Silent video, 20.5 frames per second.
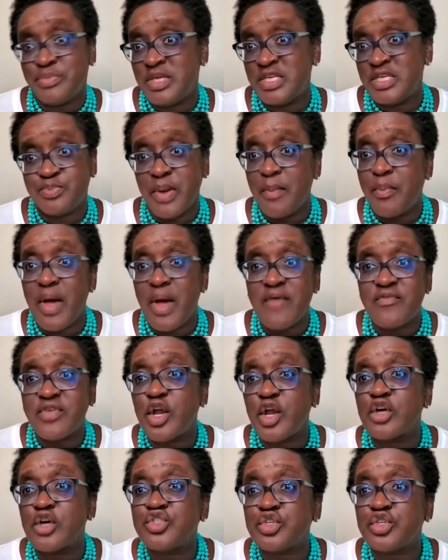these people
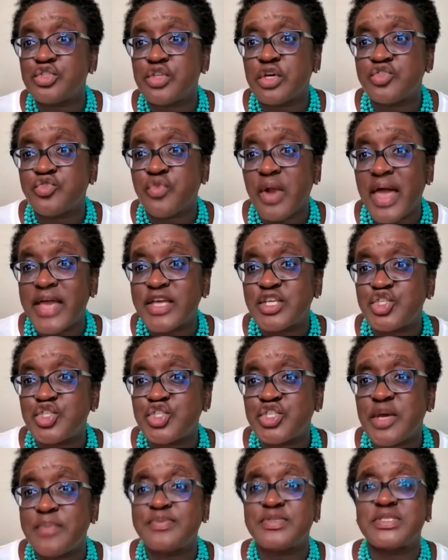haven't nurtured those
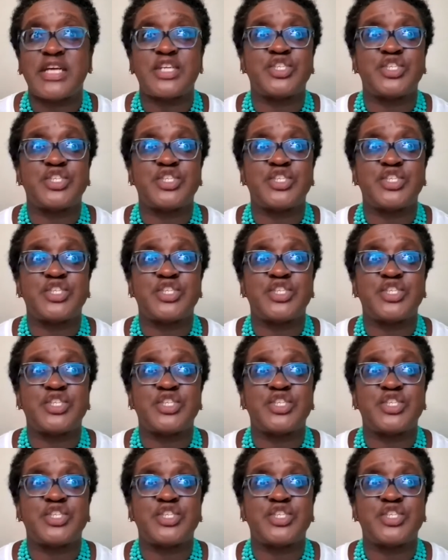relationships.